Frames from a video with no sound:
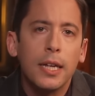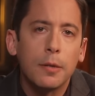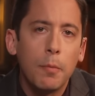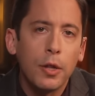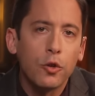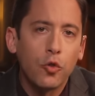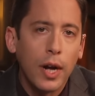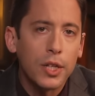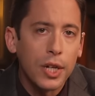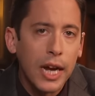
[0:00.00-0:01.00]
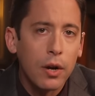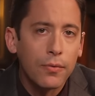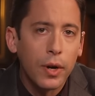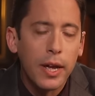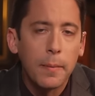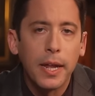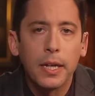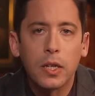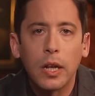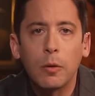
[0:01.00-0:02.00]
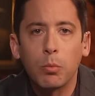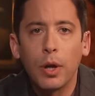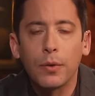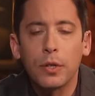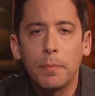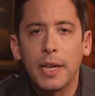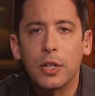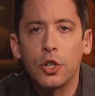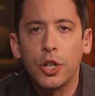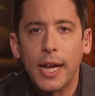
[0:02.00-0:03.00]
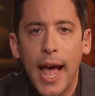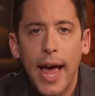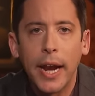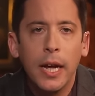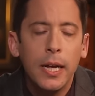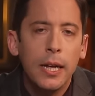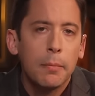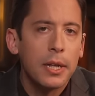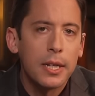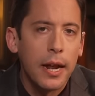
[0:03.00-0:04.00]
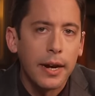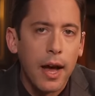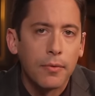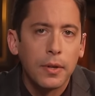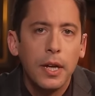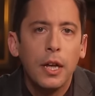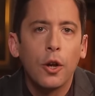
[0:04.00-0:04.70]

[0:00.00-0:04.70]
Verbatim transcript: His mother tries to care for him and his little brother as best as she can, but it's not enough.